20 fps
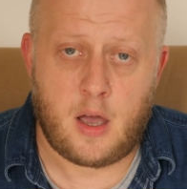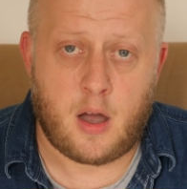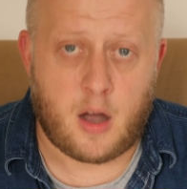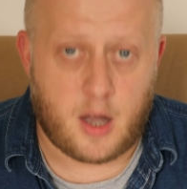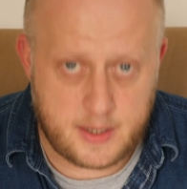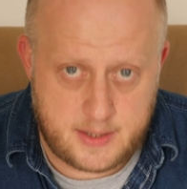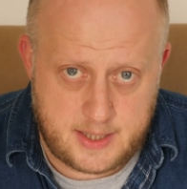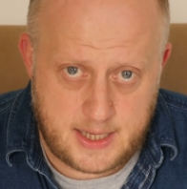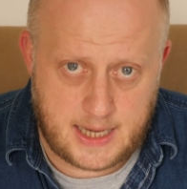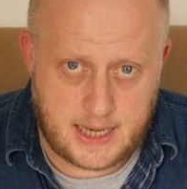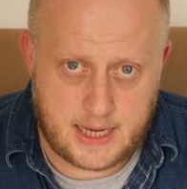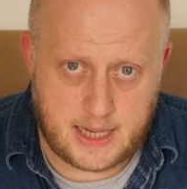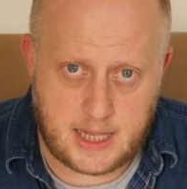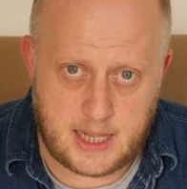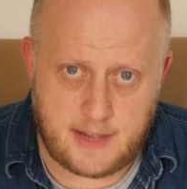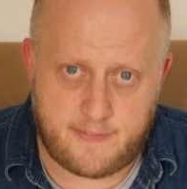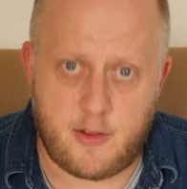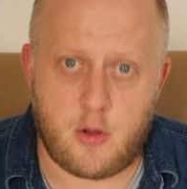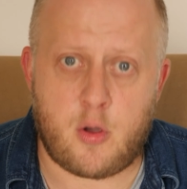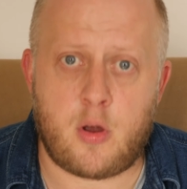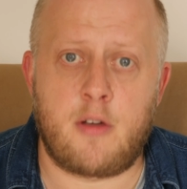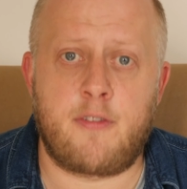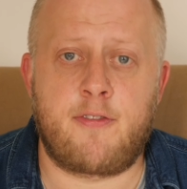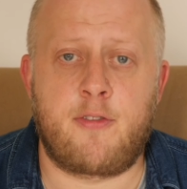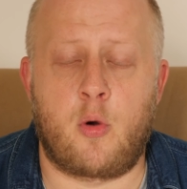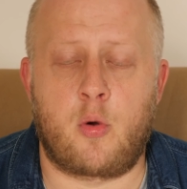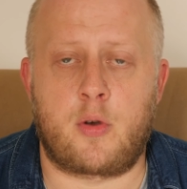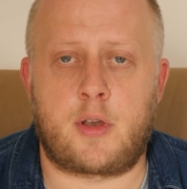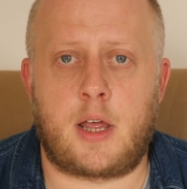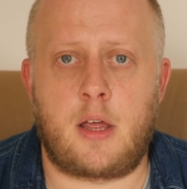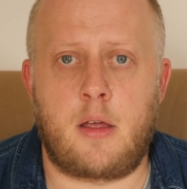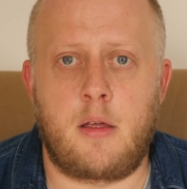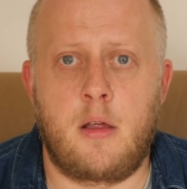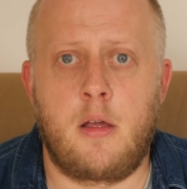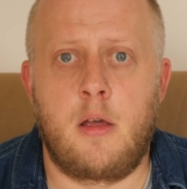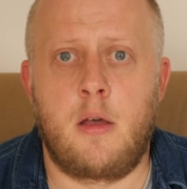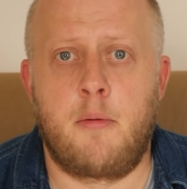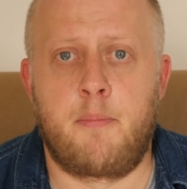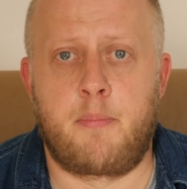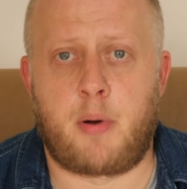Ideally, if you can afford it,
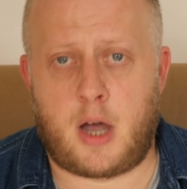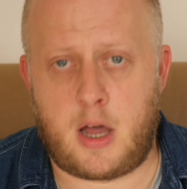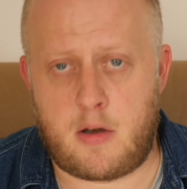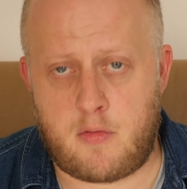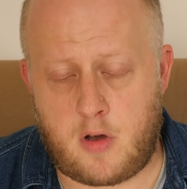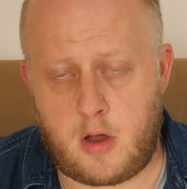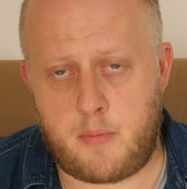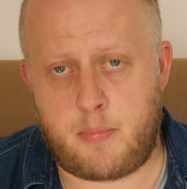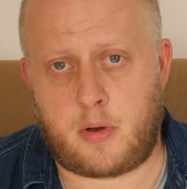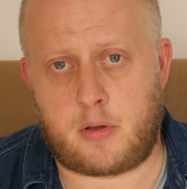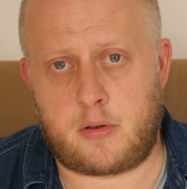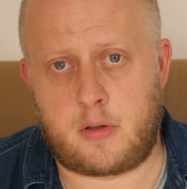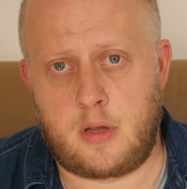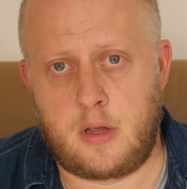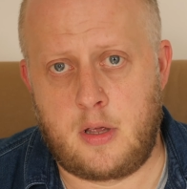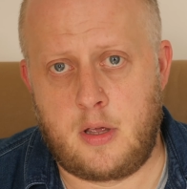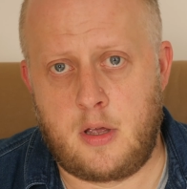buy a robot.